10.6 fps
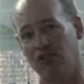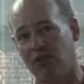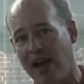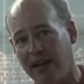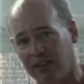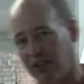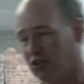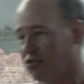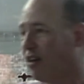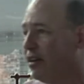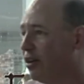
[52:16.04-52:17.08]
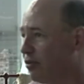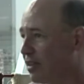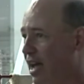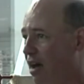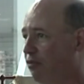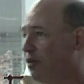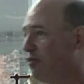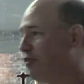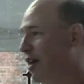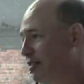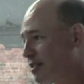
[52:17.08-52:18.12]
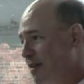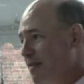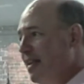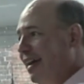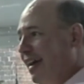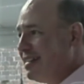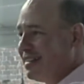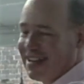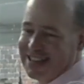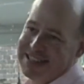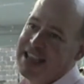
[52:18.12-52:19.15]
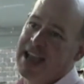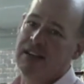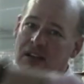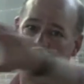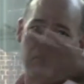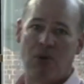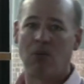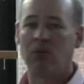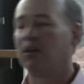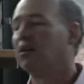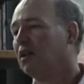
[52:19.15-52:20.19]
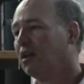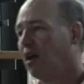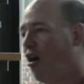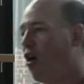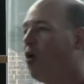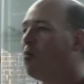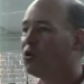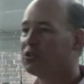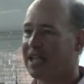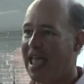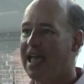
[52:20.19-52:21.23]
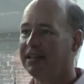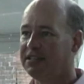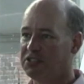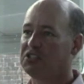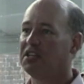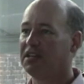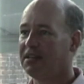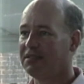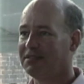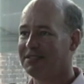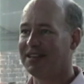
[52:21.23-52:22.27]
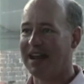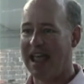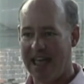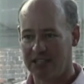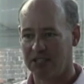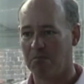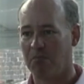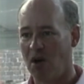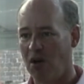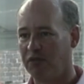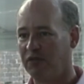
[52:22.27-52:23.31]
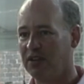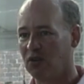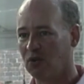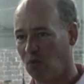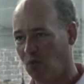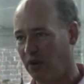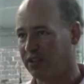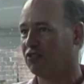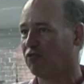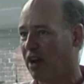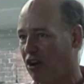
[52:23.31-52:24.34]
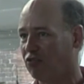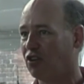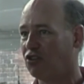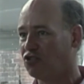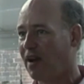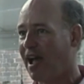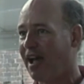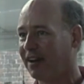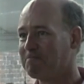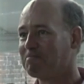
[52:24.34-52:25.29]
track that goes right over the outfield fence. And again, a ball almost any city that has a ball field with a railroad track